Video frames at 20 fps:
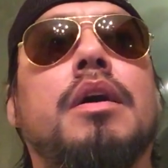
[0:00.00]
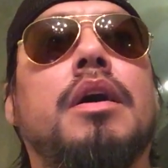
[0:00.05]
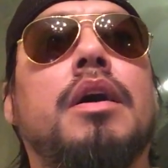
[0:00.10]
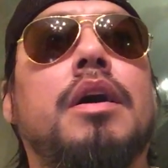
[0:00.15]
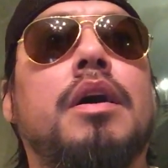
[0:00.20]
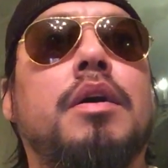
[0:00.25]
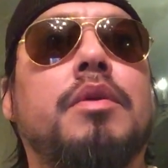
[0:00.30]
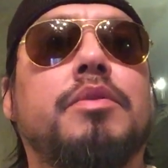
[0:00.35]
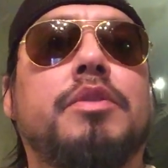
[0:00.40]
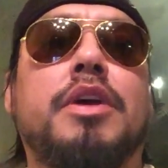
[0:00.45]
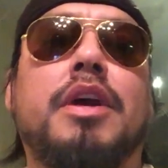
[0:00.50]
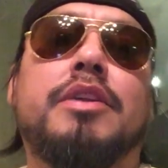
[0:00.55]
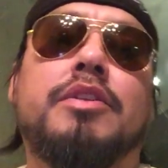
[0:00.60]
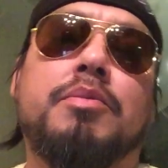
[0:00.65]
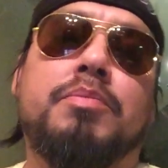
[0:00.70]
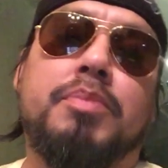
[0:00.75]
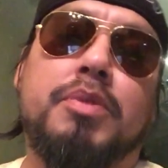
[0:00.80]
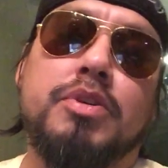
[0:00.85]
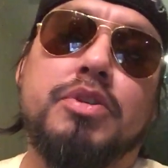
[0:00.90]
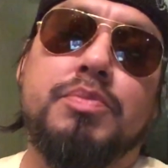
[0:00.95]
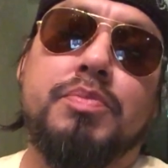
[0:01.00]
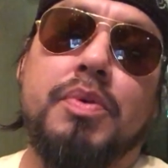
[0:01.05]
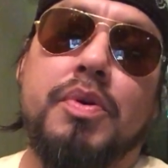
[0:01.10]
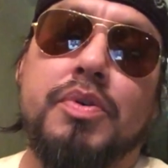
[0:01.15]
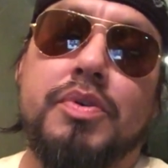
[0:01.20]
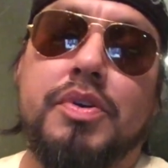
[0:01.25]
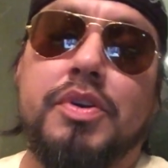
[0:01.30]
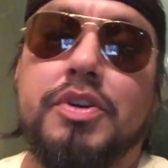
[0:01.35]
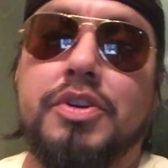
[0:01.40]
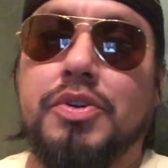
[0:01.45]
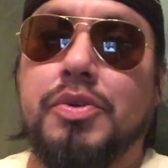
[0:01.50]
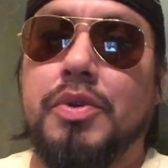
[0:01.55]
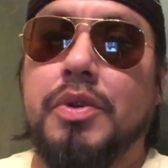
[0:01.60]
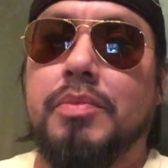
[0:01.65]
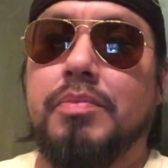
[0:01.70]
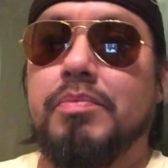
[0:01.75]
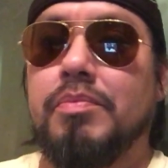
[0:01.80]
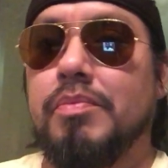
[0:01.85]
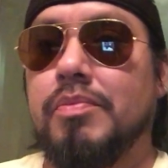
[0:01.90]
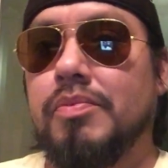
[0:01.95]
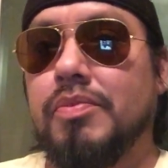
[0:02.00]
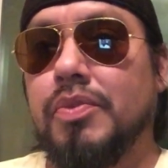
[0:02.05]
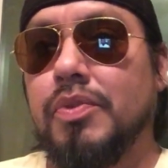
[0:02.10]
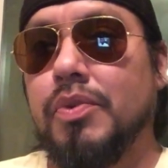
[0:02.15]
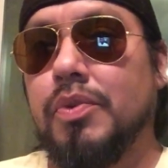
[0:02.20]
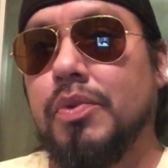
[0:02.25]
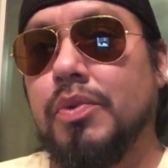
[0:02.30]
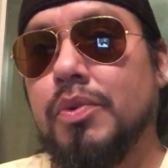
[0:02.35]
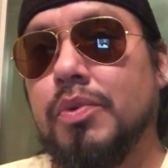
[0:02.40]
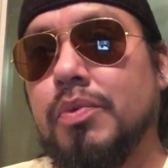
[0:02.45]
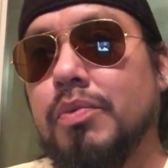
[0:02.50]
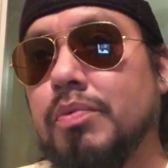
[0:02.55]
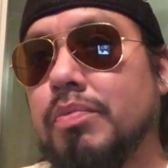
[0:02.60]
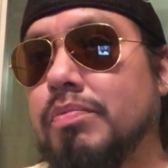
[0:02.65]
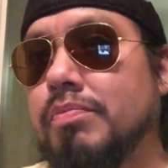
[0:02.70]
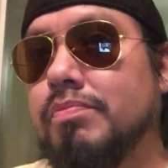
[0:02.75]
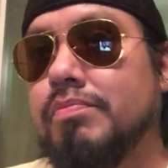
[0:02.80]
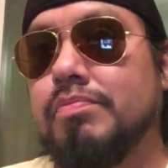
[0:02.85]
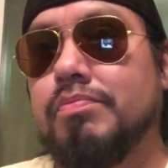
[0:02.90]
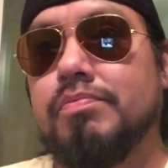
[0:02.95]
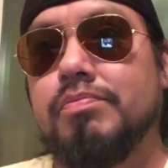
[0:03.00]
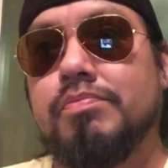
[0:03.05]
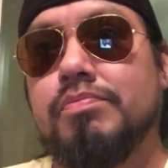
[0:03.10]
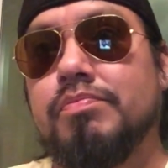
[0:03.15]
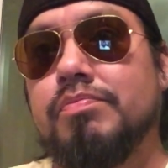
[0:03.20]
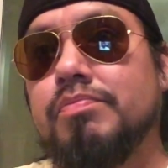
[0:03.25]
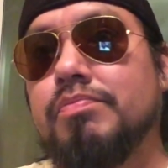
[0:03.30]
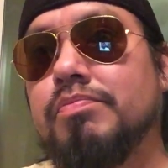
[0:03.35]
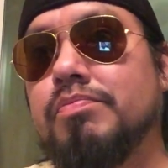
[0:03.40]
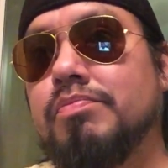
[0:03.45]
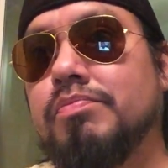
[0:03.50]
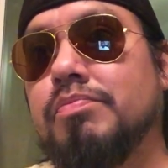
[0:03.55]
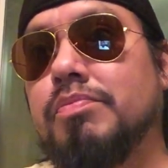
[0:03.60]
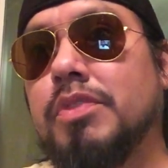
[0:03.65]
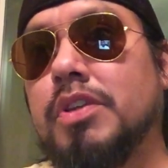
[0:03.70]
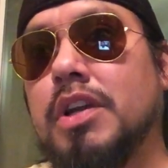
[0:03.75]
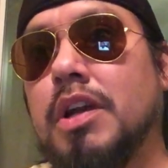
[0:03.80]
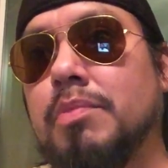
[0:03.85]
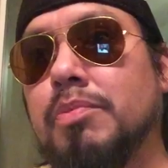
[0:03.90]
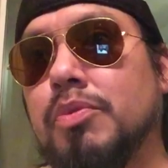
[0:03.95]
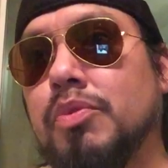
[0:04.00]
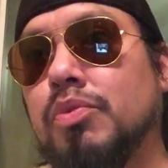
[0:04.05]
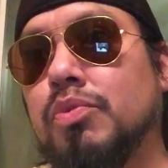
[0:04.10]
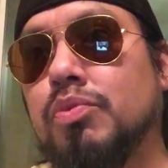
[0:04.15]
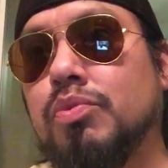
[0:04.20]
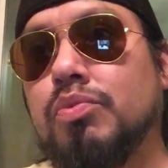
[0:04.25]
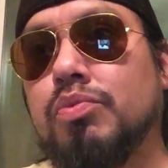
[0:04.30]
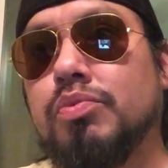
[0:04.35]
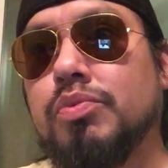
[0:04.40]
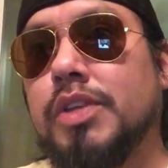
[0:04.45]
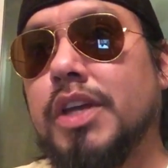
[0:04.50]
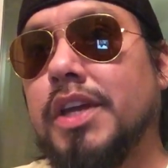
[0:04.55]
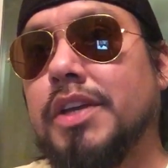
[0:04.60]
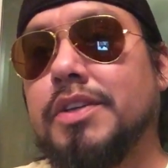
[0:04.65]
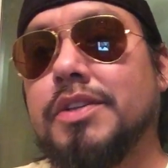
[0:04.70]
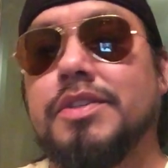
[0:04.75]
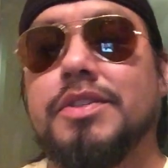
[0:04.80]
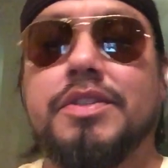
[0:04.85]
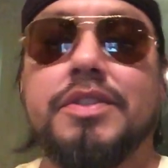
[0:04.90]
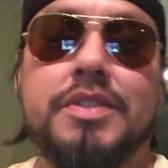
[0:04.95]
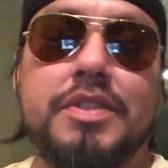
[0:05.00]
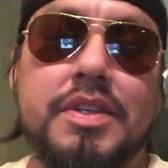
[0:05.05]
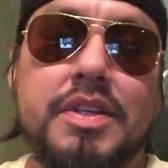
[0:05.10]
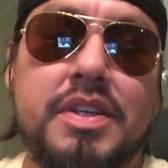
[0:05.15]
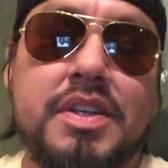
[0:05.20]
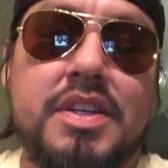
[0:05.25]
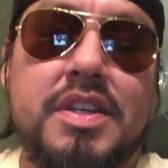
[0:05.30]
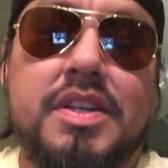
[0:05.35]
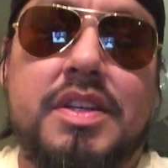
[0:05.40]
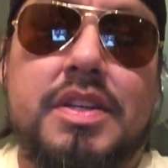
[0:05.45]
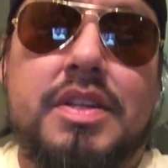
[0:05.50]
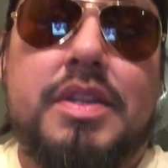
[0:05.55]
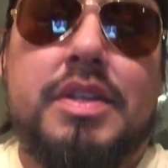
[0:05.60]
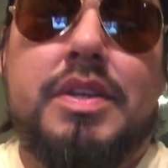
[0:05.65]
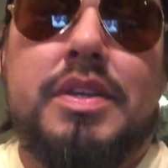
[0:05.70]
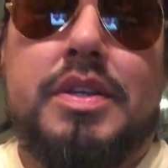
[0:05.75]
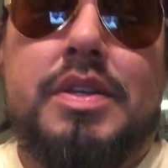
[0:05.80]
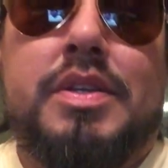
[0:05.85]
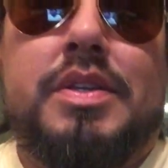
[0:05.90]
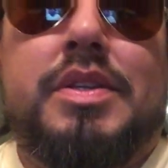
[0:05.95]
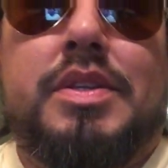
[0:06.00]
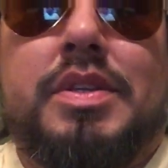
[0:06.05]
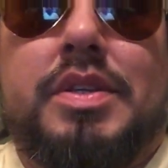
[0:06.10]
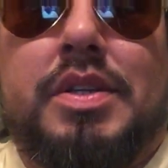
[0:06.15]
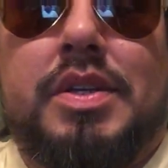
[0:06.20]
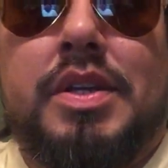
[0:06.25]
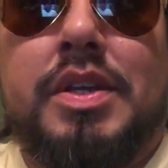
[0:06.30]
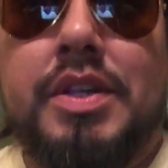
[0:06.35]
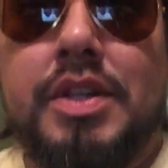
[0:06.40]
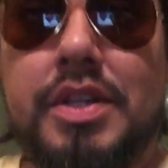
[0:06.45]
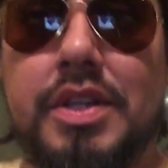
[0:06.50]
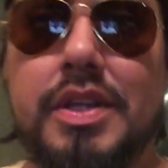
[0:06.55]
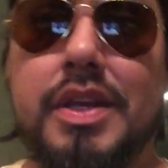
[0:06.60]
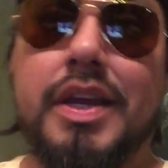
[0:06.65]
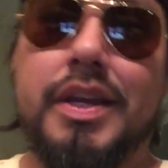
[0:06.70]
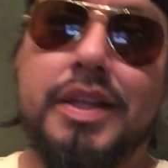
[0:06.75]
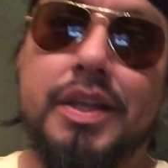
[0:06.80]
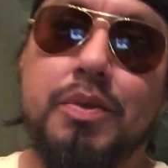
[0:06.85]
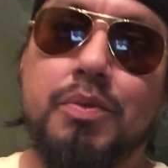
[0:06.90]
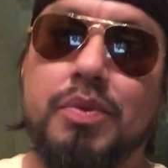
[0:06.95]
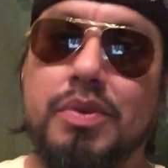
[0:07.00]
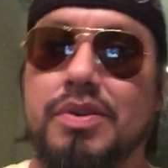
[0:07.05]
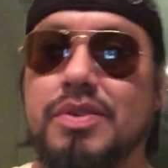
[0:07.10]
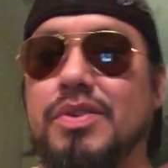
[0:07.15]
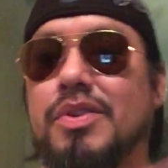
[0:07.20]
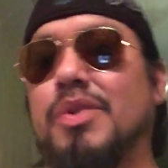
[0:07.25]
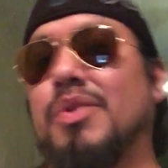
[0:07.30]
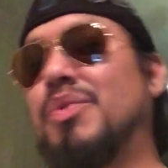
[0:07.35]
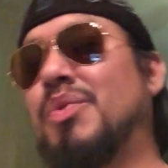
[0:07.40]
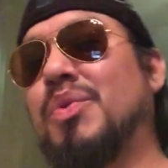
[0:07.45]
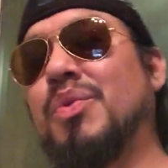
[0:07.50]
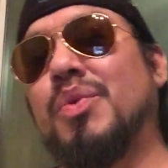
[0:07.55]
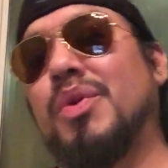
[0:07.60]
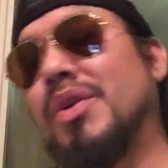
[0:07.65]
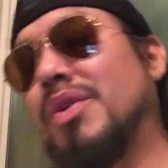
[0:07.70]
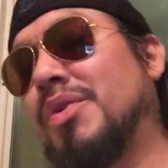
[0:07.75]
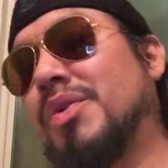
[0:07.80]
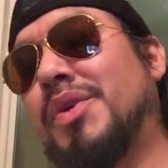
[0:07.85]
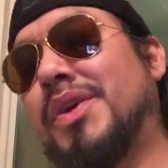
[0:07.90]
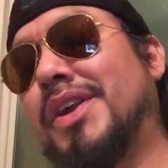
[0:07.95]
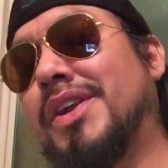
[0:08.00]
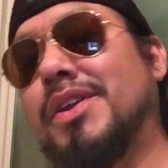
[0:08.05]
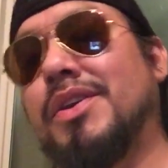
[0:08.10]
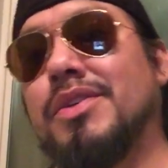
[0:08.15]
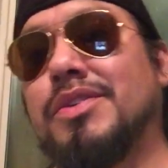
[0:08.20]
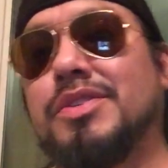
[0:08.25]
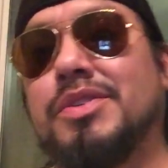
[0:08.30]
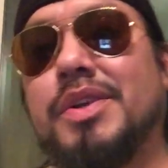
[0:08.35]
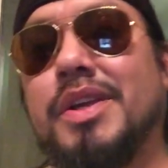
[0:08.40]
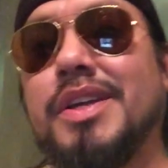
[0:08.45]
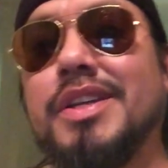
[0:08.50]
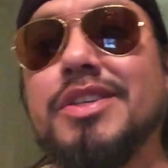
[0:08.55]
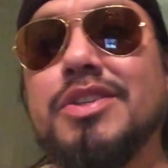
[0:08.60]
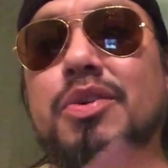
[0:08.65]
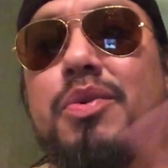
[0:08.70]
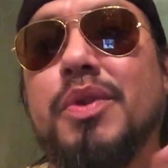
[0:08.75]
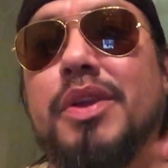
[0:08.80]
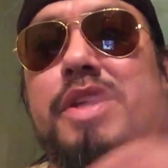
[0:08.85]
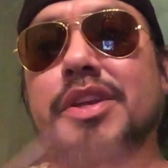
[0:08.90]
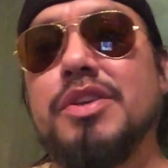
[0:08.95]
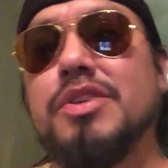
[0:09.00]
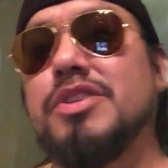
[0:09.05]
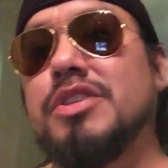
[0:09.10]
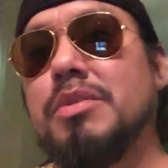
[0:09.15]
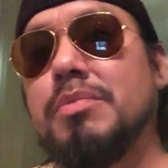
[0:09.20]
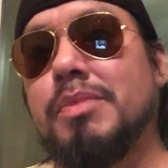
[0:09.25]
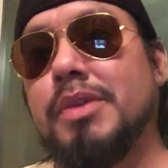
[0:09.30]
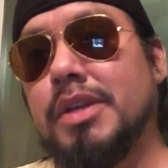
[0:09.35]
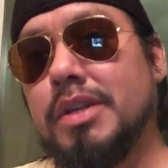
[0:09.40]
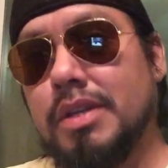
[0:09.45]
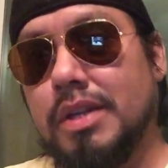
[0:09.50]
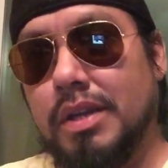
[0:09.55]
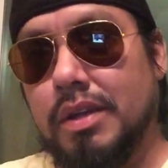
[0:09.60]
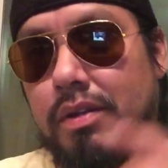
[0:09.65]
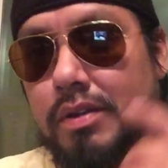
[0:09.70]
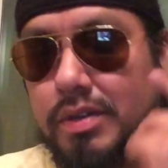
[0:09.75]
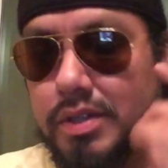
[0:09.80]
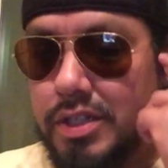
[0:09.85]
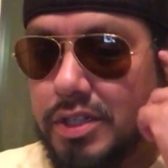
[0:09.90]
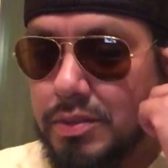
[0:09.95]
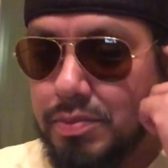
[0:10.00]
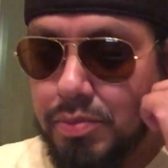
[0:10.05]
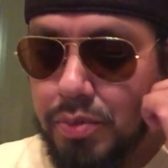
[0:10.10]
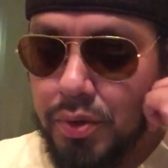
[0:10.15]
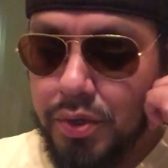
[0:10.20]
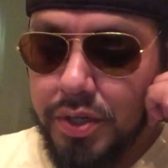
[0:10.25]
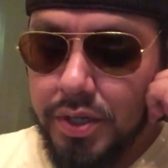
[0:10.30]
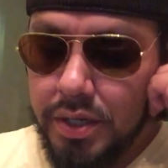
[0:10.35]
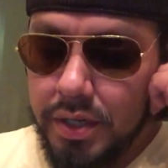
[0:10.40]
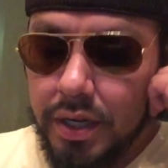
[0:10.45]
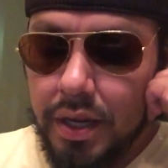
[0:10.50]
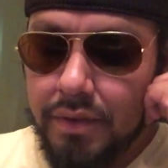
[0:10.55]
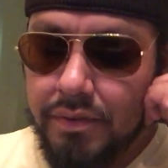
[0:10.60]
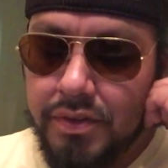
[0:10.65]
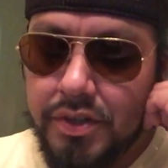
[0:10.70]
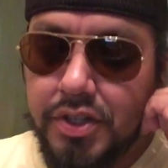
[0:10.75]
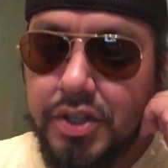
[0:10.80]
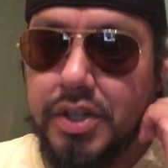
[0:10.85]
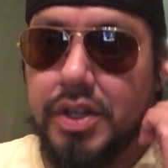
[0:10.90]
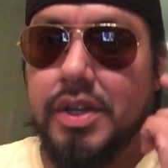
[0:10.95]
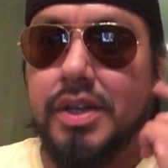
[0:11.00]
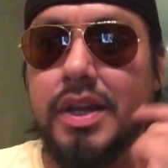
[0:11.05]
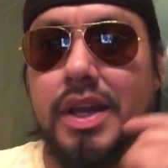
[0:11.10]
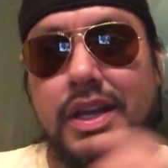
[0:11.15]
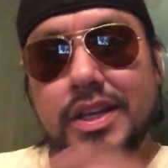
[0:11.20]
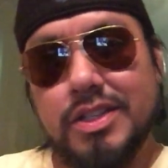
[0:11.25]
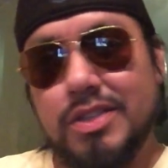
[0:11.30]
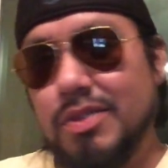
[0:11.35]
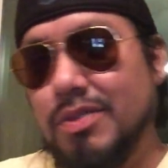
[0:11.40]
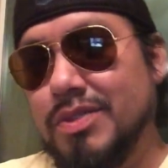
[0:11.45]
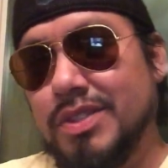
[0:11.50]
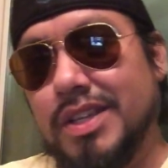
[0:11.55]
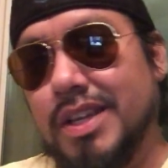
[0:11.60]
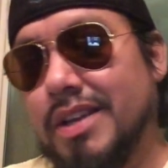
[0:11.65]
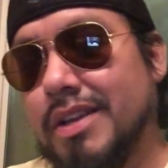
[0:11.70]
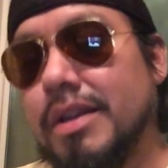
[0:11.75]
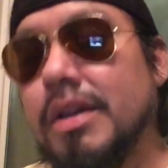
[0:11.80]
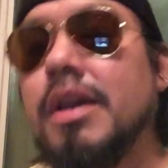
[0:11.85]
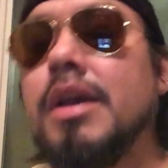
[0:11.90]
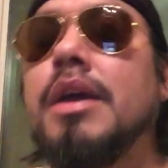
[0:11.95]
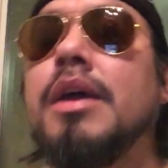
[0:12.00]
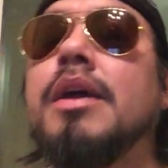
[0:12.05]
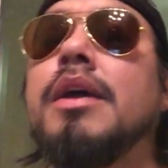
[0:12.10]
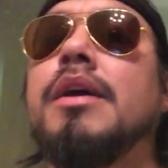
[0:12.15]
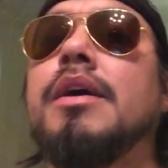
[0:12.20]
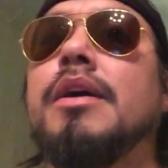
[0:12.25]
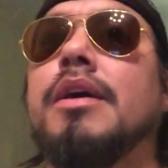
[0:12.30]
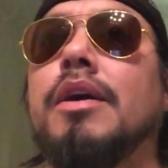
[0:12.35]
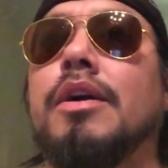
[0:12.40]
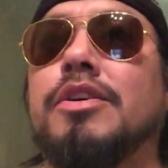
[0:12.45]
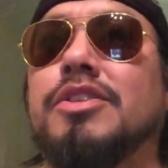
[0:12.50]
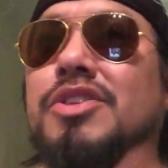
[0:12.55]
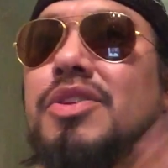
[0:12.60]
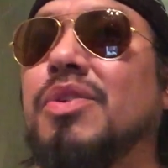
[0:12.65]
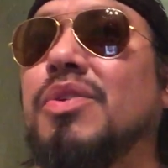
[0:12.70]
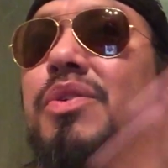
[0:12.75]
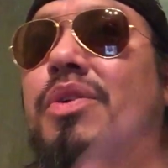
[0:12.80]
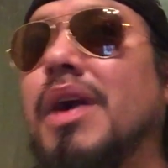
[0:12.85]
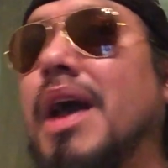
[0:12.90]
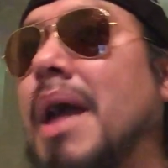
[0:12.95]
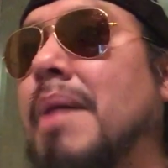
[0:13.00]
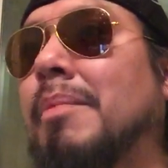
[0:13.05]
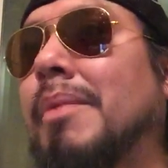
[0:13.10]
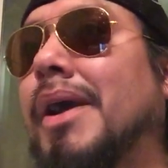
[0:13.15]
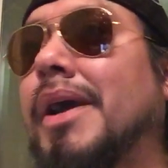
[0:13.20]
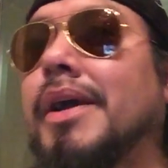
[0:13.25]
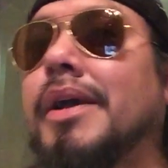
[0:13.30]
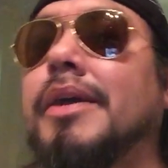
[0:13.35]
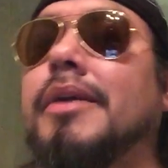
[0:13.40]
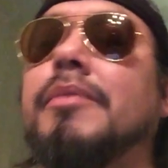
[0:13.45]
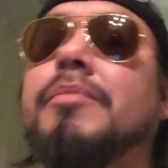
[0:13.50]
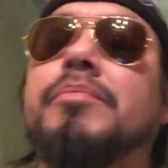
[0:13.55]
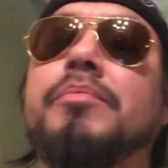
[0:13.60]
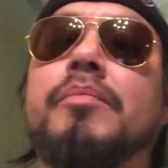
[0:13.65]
I'm gonna have to postpone our trip for a couple days. And then Will already knows, right? He's already used to being like disappointed in life and shit. So was I. So am I.